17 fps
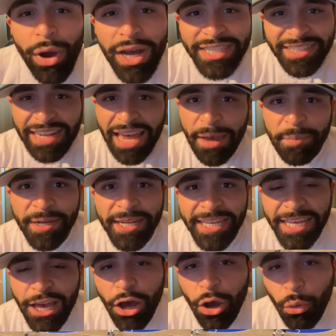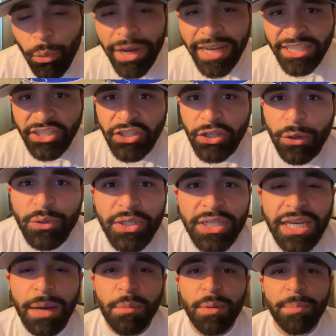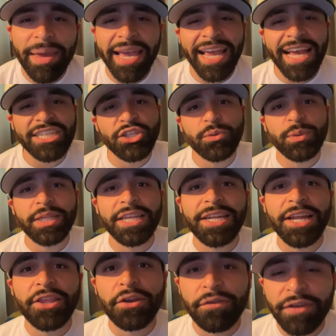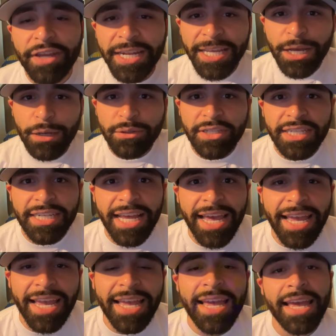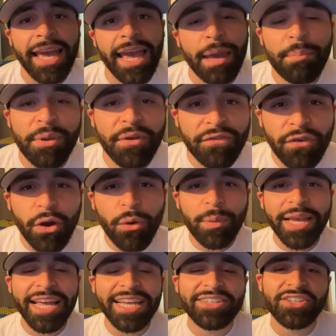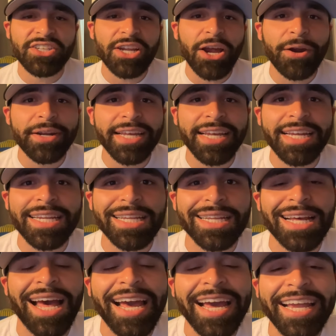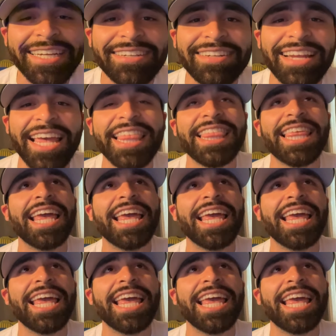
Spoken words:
What's happening, y'all? Rich Sosa coming back at you with another video today. And before we get started, I gotta say